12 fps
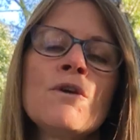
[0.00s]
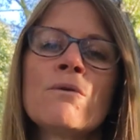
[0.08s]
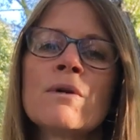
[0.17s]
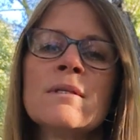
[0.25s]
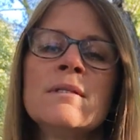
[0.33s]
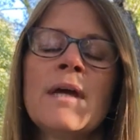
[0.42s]

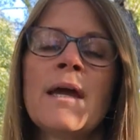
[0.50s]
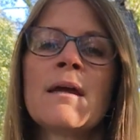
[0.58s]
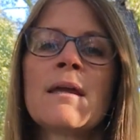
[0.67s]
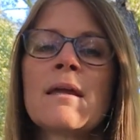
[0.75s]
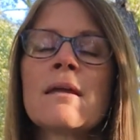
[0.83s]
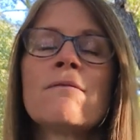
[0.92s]
can take
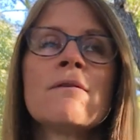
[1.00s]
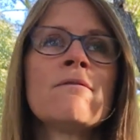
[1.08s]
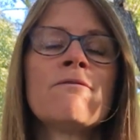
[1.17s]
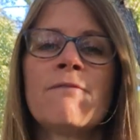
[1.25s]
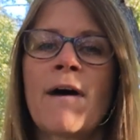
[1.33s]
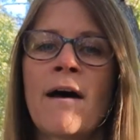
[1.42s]
even
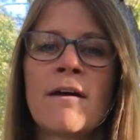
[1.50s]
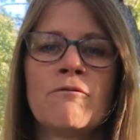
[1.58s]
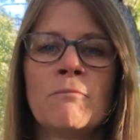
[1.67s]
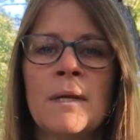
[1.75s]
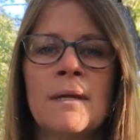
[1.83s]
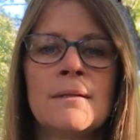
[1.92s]
5
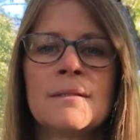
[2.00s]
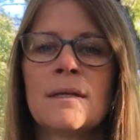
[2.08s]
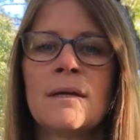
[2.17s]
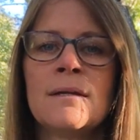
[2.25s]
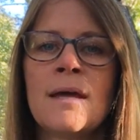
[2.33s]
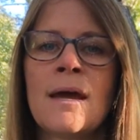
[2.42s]
minutes
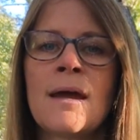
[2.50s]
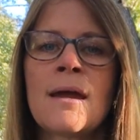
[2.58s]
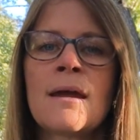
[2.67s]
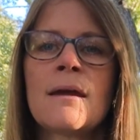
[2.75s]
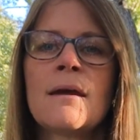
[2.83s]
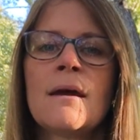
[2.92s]
a
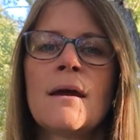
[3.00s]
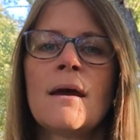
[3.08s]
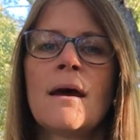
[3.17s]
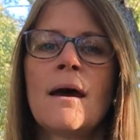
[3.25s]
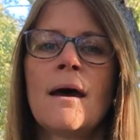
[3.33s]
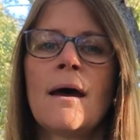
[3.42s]
day,
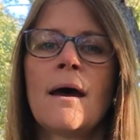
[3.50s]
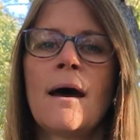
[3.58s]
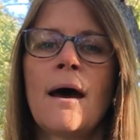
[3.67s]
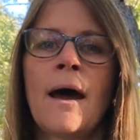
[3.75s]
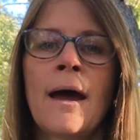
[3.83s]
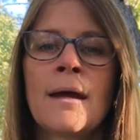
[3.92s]

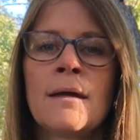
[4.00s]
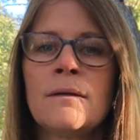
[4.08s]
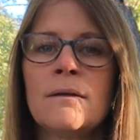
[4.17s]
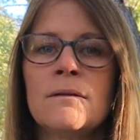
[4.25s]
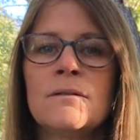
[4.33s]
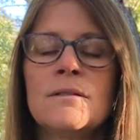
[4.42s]
I
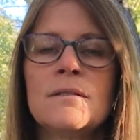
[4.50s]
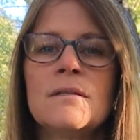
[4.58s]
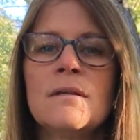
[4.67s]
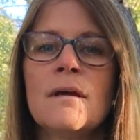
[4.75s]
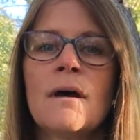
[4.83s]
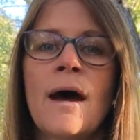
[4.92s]

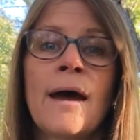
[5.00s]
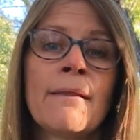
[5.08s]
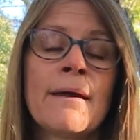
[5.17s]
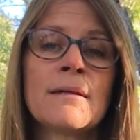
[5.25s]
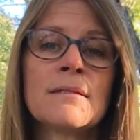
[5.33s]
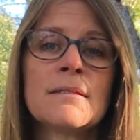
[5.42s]

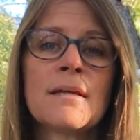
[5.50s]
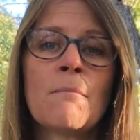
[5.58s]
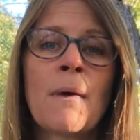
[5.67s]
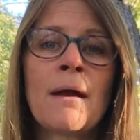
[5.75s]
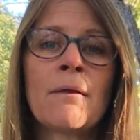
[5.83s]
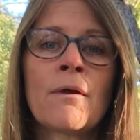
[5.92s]
like to set
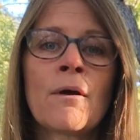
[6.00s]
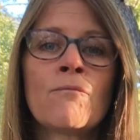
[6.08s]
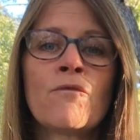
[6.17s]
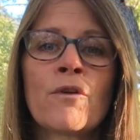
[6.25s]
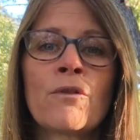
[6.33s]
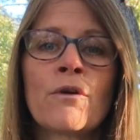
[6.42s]
my alarm
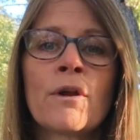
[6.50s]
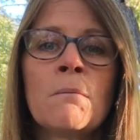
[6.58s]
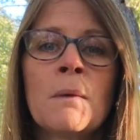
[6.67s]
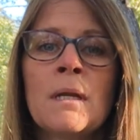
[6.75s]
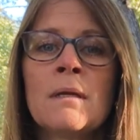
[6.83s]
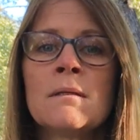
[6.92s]
for 30
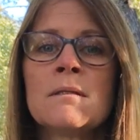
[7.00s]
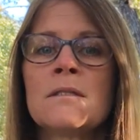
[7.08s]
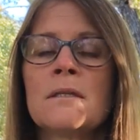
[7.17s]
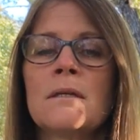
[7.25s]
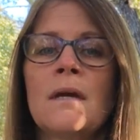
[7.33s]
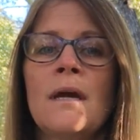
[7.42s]

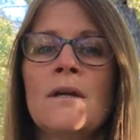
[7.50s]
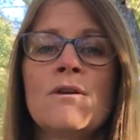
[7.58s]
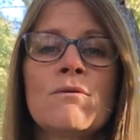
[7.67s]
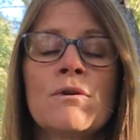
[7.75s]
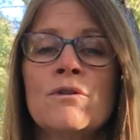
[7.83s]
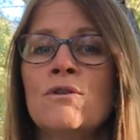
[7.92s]
minutes.
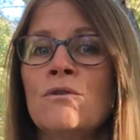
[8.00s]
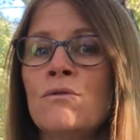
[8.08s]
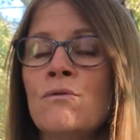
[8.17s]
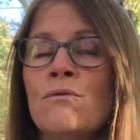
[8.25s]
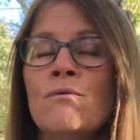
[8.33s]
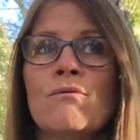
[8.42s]
You could
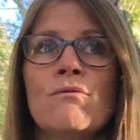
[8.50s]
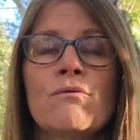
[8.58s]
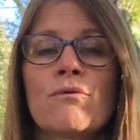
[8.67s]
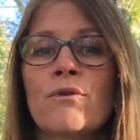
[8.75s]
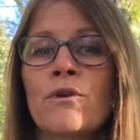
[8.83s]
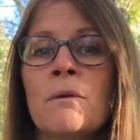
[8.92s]
do
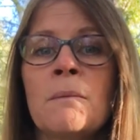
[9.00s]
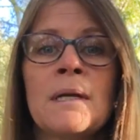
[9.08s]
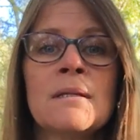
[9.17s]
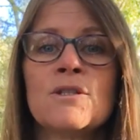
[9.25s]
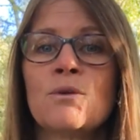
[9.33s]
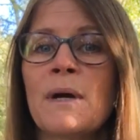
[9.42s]
30
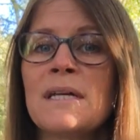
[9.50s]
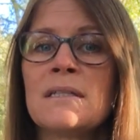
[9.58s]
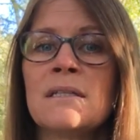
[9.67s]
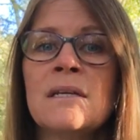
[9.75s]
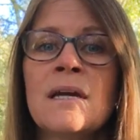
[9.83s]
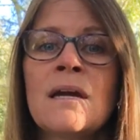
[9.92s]
minutes twice
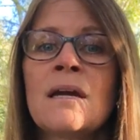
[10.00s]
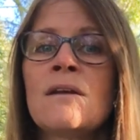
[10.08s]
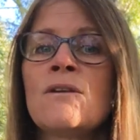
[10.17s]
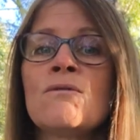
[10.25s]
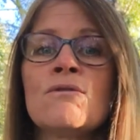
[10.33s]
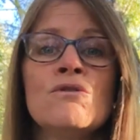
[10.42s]
a day.
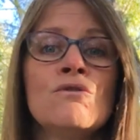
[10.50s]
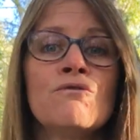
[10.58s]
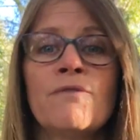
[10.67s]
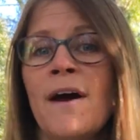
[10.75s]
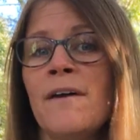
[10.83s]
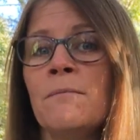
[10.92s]
You could do
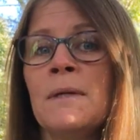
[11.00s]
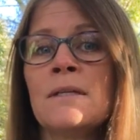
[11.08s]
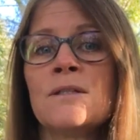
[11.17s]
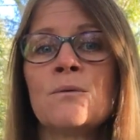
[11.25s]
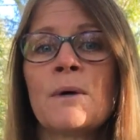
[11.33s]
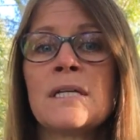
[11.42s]
5
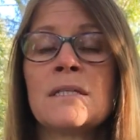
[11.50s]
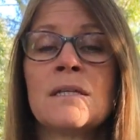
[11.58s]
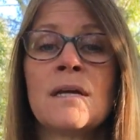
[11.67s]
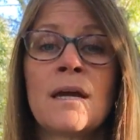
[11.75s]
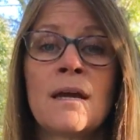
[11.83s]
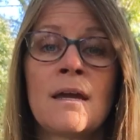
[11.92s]
minutes twice a
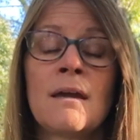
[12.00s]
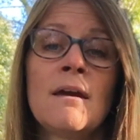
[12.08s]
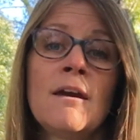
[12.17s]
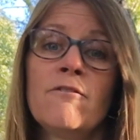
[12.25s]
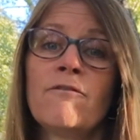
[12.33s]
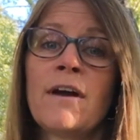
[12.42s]
day,
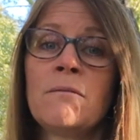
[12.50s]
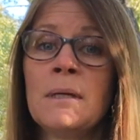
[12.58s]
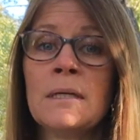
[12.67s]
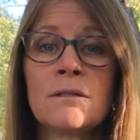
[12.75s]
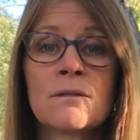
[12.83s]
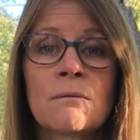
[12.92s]
5
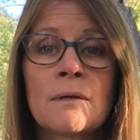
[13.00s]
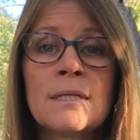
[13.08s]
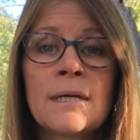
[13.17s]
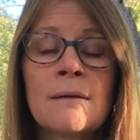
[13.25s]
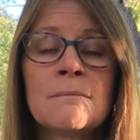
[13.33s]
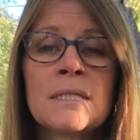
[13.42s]
minutes 3
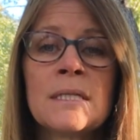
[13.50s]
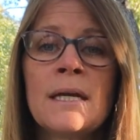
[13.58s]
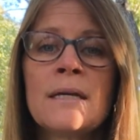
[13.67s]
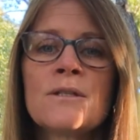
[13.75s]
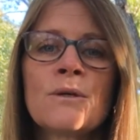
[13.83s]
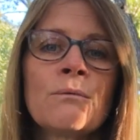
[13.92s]
times a
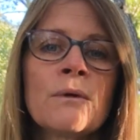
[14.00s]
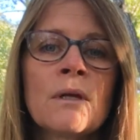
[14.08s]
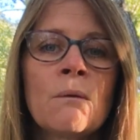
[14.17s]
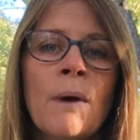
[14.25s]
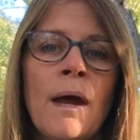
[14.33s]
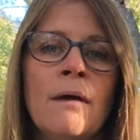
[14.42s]
day. So really
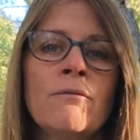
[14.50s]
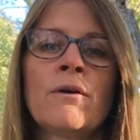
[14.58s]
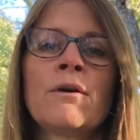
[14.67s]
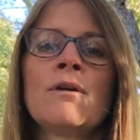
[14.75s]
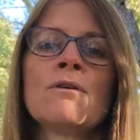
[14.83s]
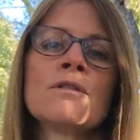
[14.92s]
whatever
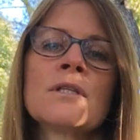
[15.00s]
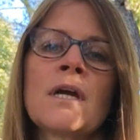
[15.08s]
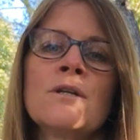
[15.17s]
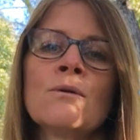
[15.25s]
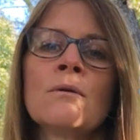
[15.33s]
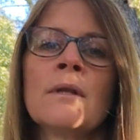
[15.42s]
your
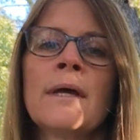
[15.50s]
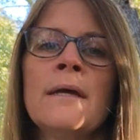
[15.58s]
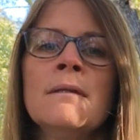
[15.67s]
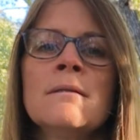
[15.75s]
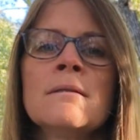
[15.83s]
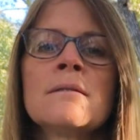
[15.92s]
schedule
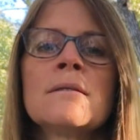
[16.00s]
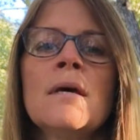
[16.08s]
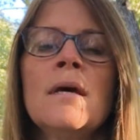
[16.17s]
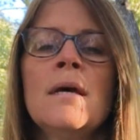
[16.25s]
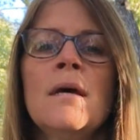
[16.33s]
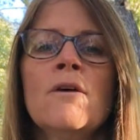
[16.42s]
lends
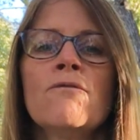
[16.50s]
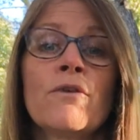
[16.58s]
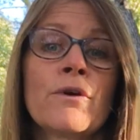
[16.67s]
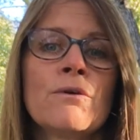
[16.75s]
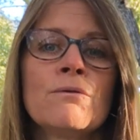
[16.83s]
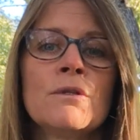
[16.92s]
for
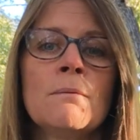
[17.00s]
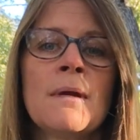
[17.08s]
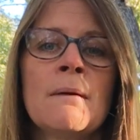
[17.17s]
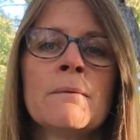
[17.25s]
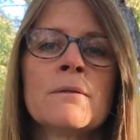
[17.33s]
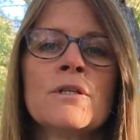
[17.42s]
you to be
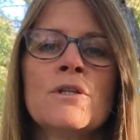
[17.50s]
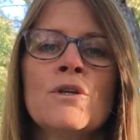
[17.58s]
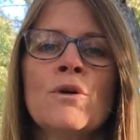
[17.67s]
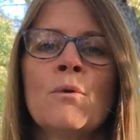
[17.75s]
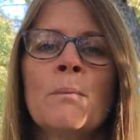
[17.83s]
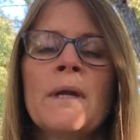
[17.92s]
able to
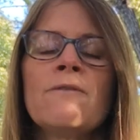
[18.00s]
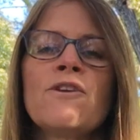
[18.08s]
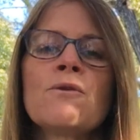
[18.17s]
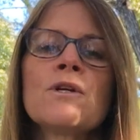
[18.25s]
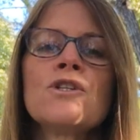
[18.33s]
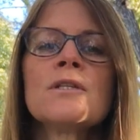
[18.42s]
do. But if
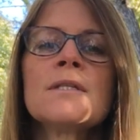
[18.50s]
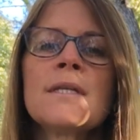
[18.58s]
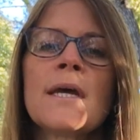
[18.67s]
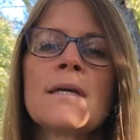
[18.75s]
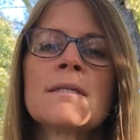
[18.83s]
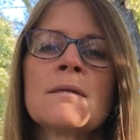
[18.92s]
you could just
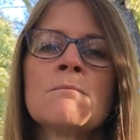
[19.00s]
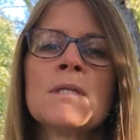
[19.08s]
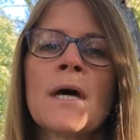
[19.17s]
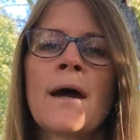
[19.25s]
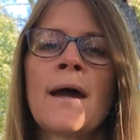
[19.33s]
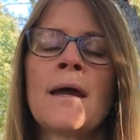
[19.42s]
take some
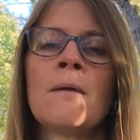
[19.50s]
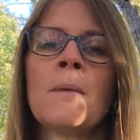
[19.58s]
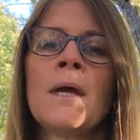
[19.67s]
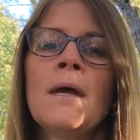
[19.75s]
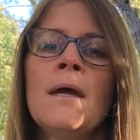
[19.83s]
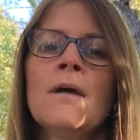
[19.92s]
time,
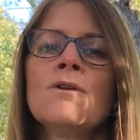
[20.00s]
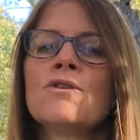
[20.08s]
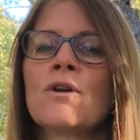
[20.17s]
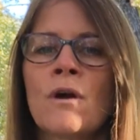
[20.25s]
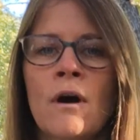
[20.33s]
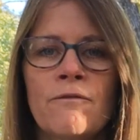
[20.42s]

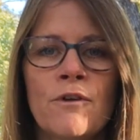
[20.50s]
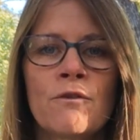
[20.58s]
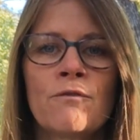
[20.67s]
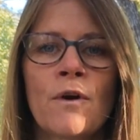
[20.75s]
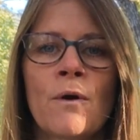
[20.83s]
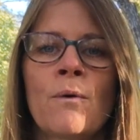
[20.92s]
turn off your
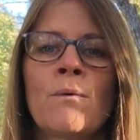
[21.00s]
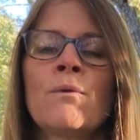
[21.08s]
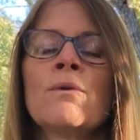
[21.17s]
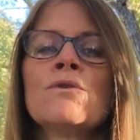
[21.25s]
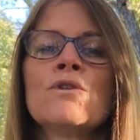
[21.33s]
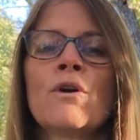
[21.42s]

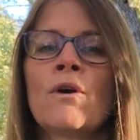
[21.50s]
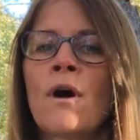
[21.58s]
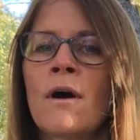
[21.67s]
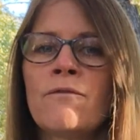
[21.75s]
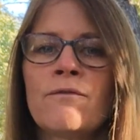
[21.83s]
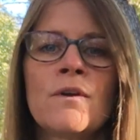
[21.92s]
phone, turn
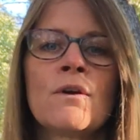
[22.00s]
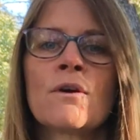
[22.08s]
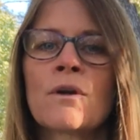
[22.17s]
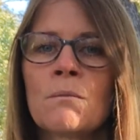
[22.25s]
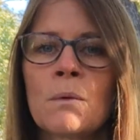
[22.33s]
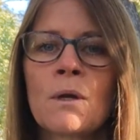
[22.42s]
off your
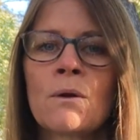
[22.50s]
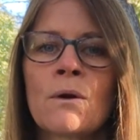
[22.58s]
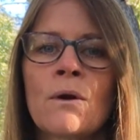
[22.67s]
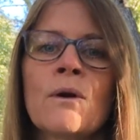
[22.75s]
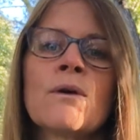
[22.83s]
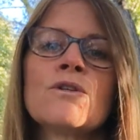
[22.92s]
computer,
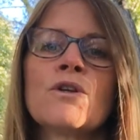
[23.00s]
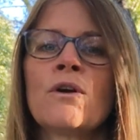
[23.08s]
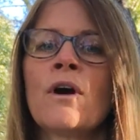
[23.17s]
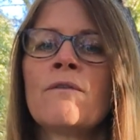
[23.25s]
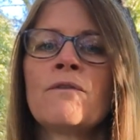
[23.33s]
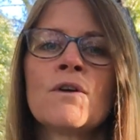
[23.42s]
turn
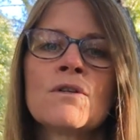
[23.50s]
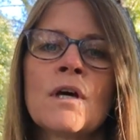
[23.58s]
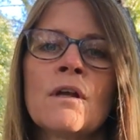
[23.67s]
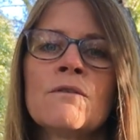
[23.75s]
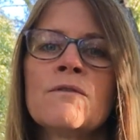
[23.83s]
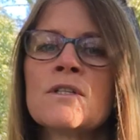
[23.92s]
off your
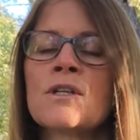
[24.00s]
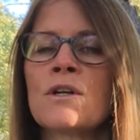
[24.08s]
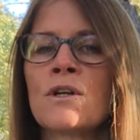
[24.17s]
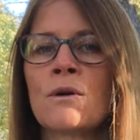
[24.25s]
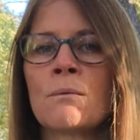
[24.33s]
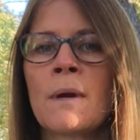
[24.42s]

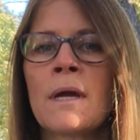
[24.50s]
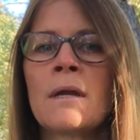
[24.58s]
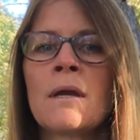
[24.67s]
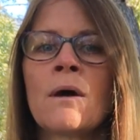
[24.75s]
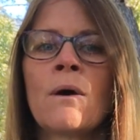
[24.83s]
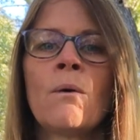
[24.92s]
television, your
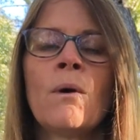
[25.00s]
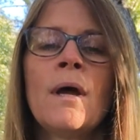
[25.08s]
radio,